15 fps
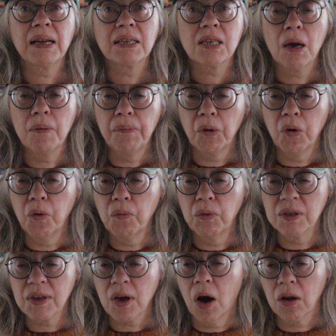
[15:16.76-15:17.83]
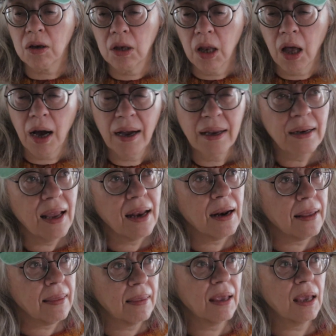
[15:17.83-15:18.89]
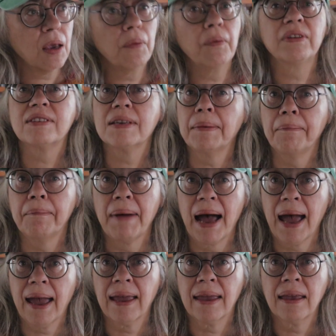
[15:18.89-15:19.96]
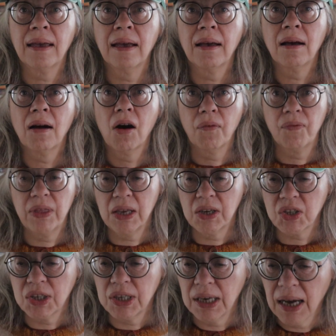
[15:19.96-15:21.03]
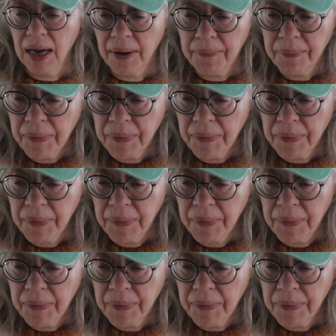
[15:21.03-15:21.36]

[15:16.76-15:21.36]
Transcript: plant I bought was online, and I think it was in May of this year.